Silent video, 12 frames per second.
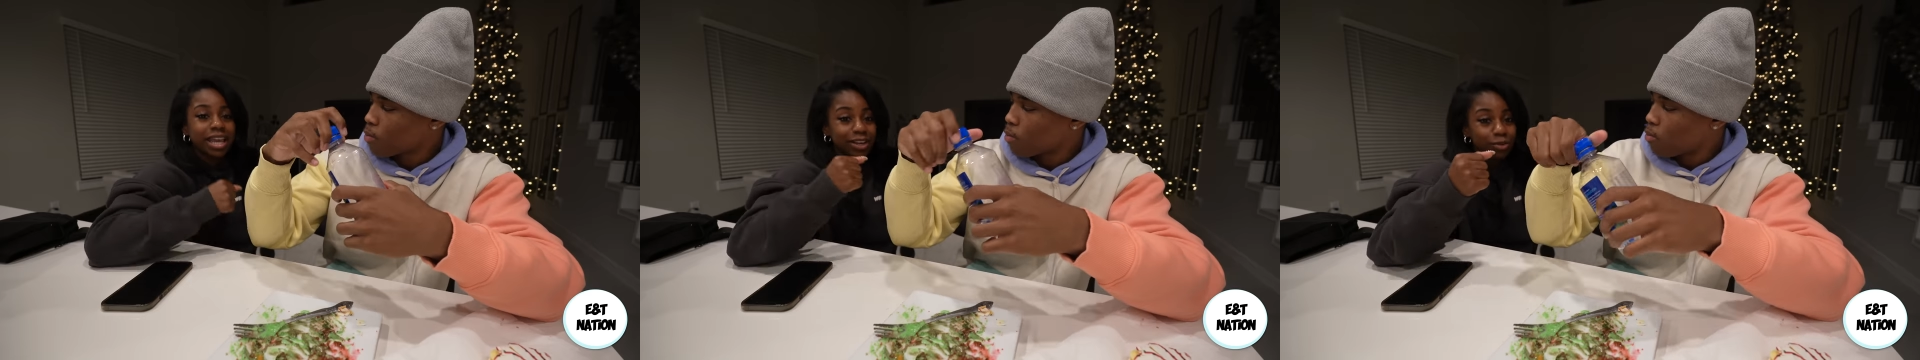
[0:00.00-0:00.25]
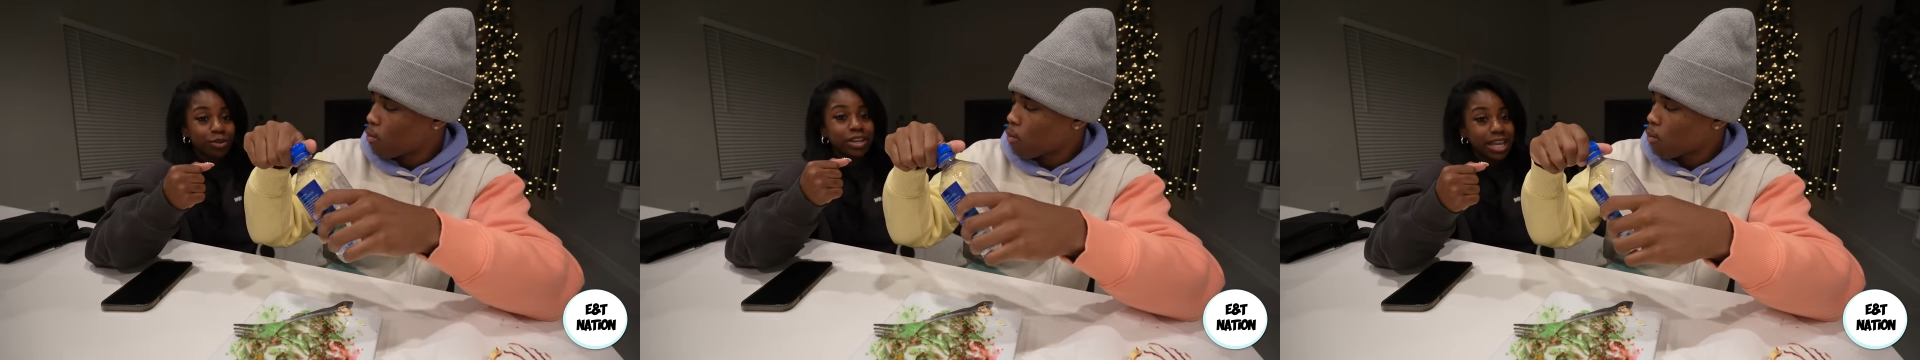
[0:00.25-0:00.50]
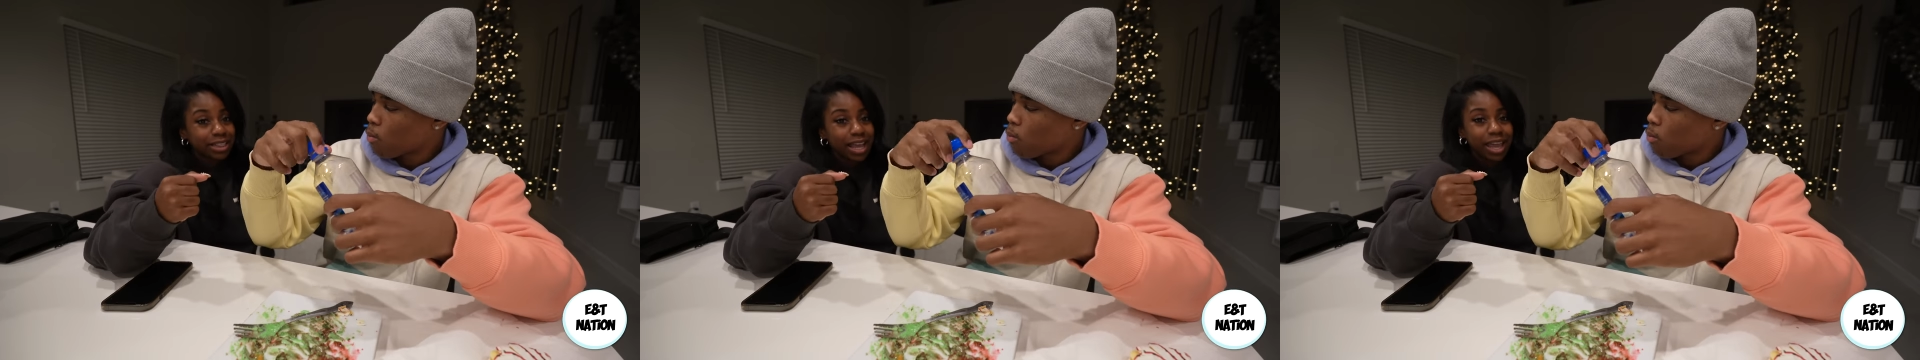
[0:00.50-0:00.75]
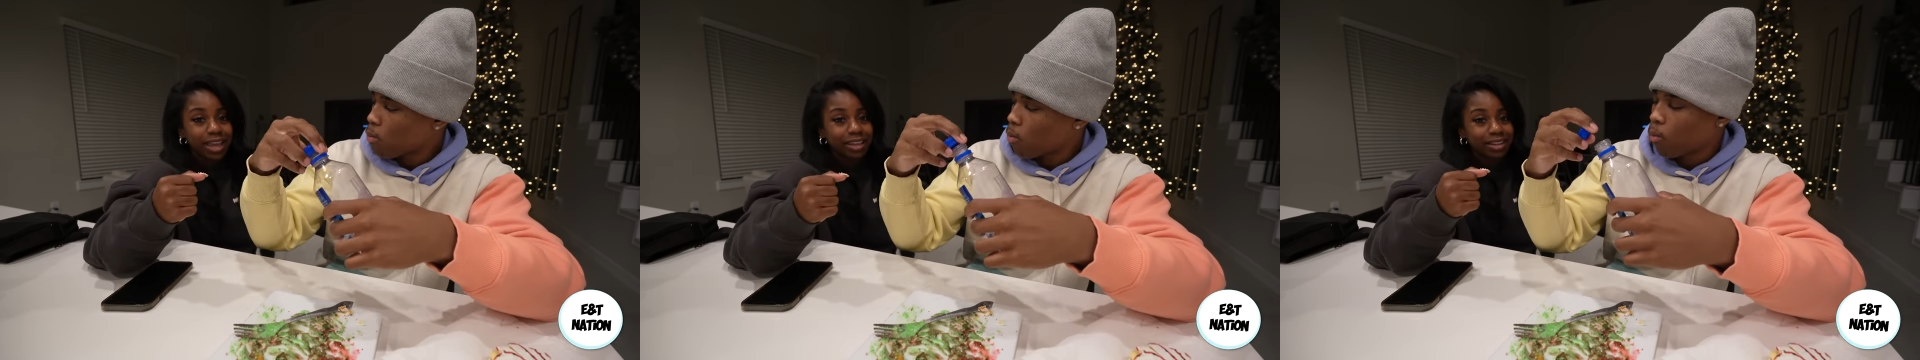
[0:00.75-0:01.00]
Speaker 1: They doing their
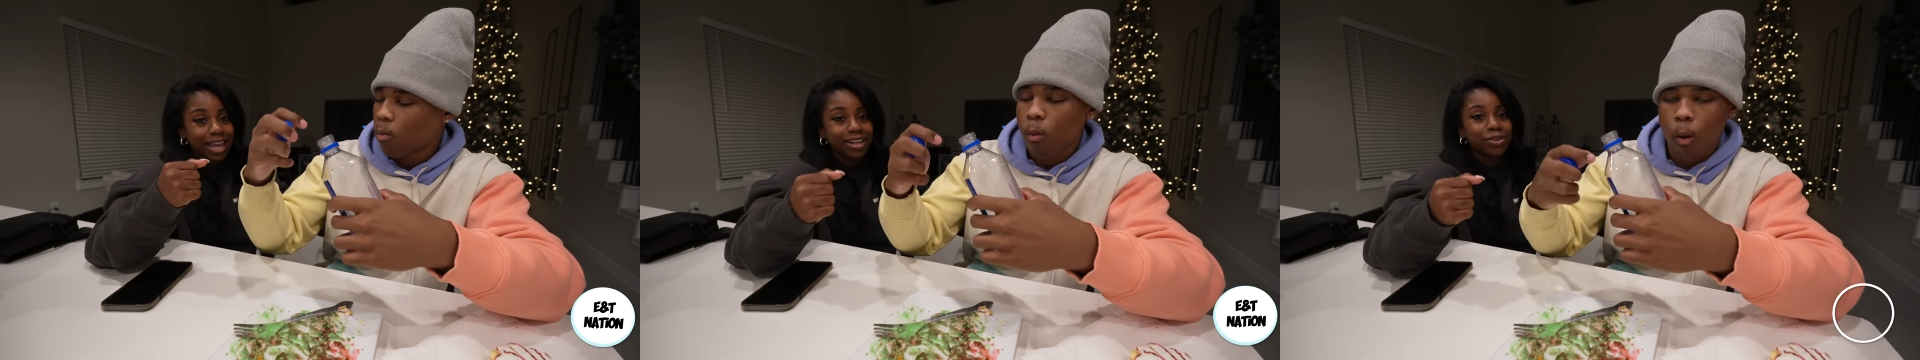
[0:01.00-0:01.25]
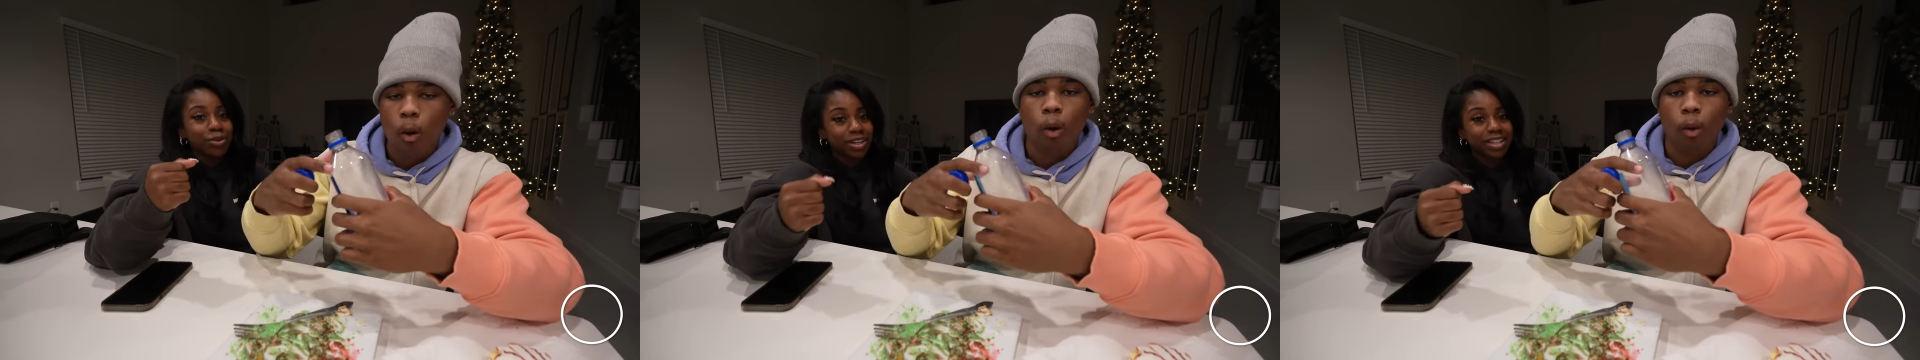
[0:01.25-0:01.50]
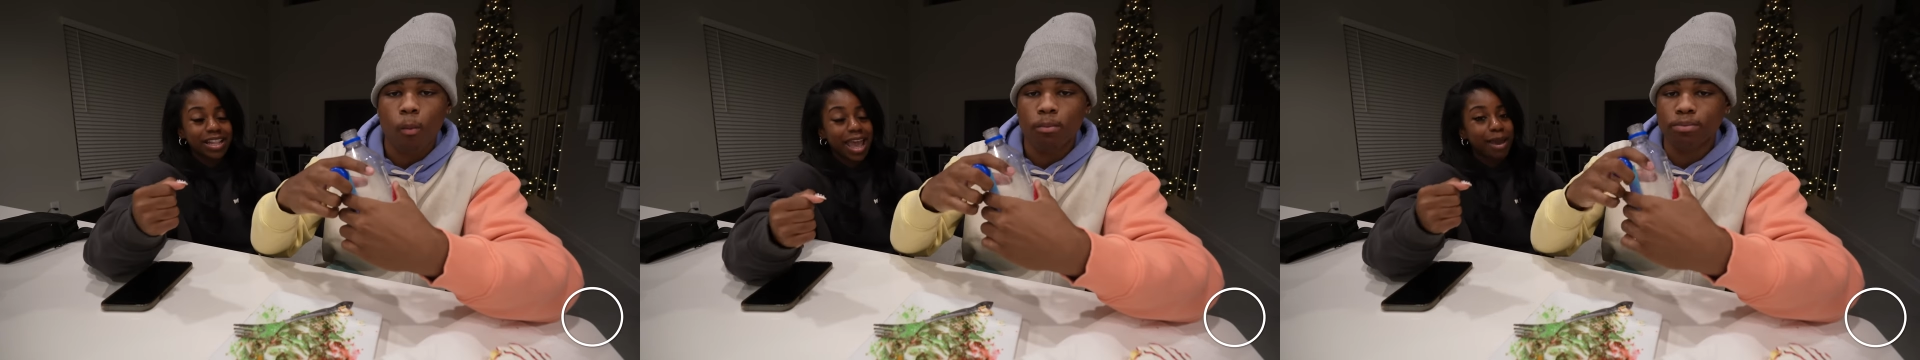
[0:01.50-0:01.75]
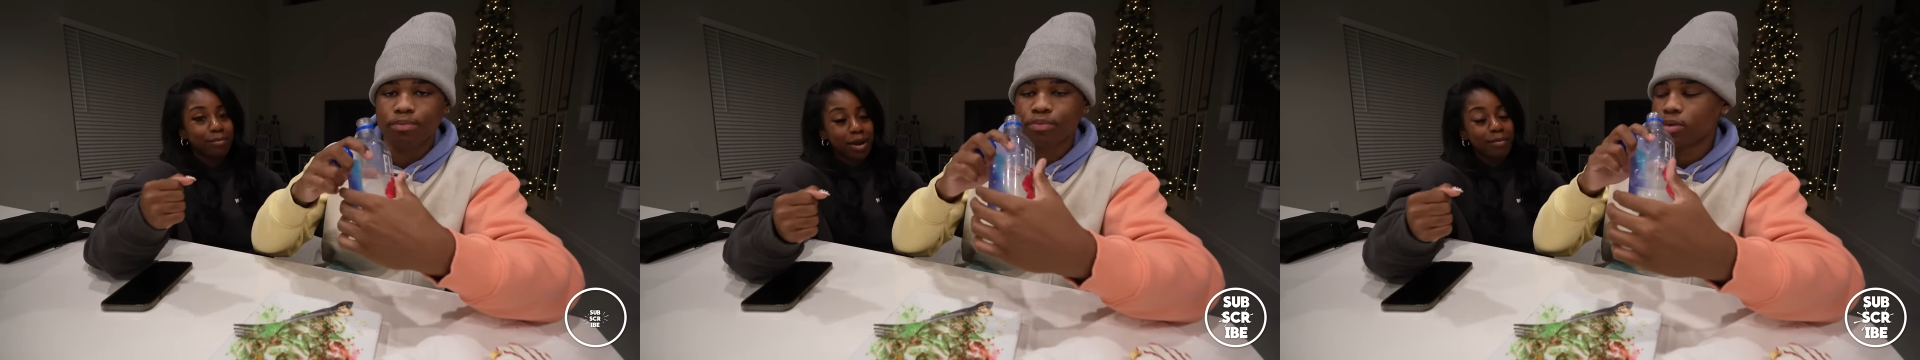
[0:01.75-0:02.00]
thing. They doing the thing
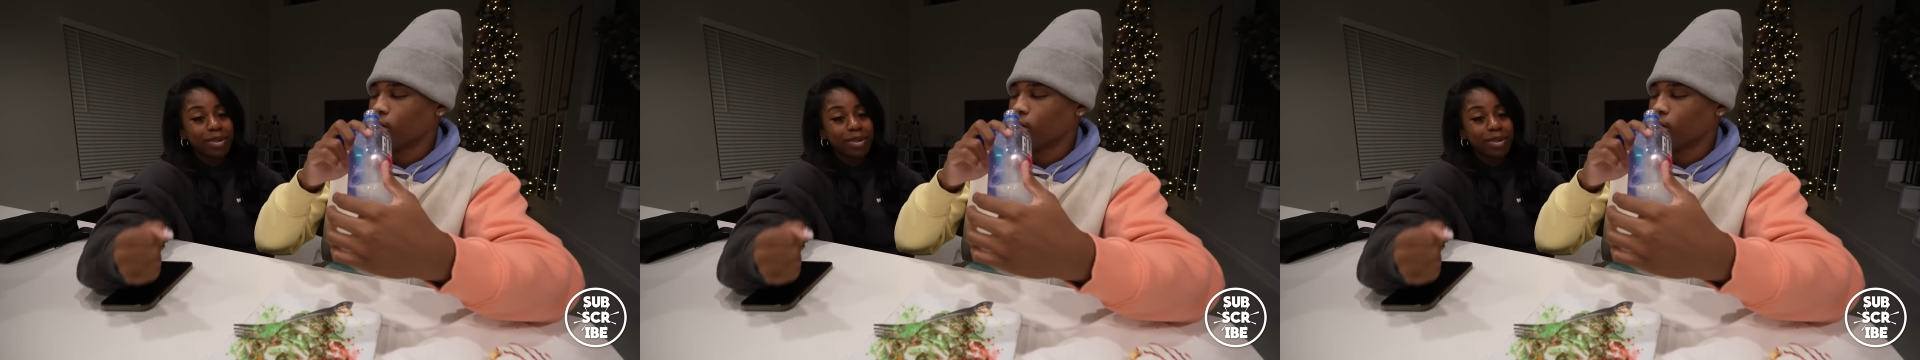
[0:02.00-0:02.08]
birthday, but